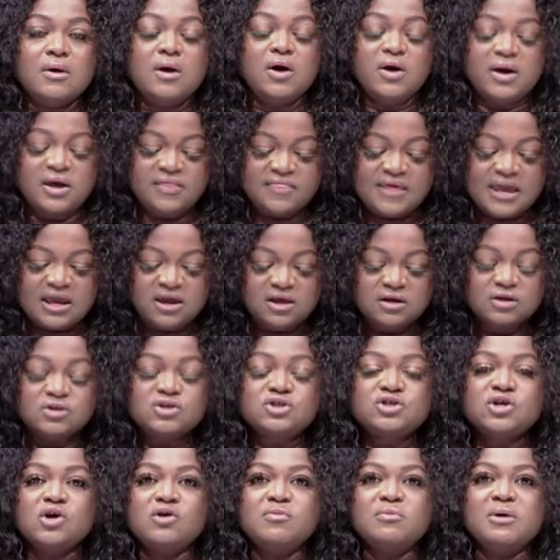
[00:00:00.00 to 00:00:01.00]
Okay, thank you
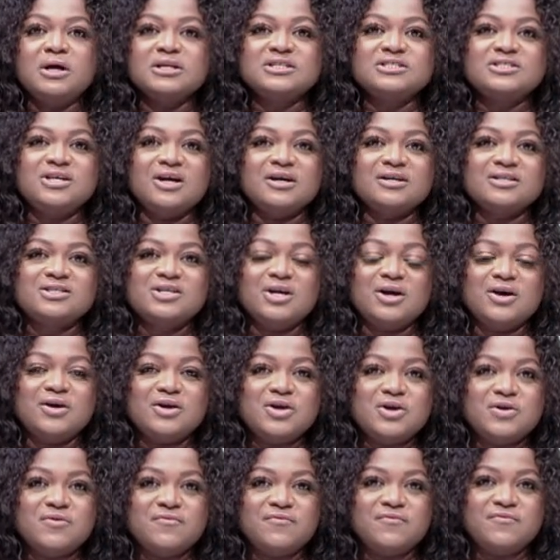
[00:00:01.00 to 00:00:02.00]
so much, Doctor.
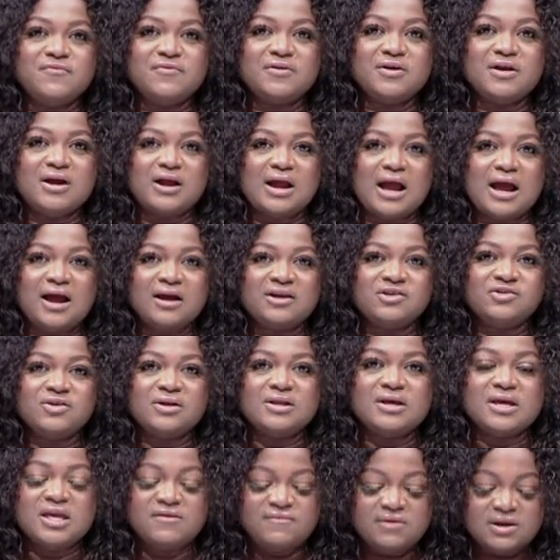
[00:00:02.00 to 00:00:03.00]
You've
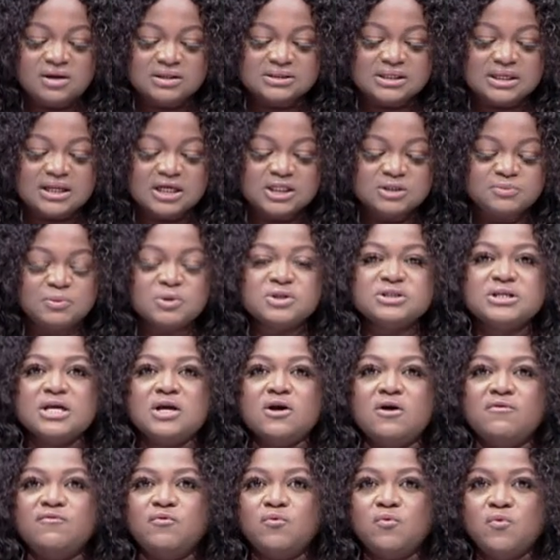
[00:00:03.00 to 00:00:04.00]
actually given us an expose
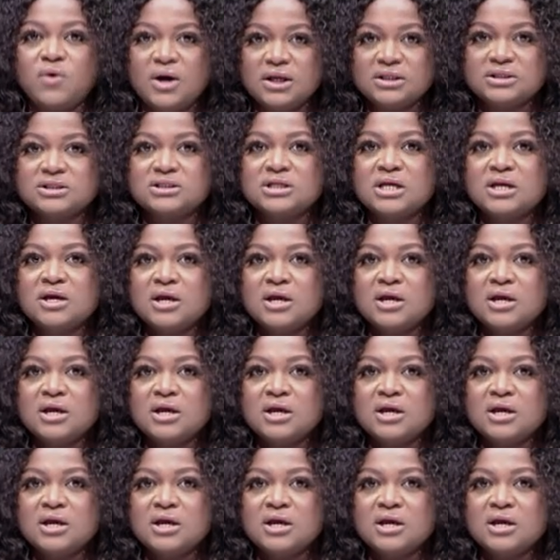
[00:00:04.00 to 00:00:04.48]
of what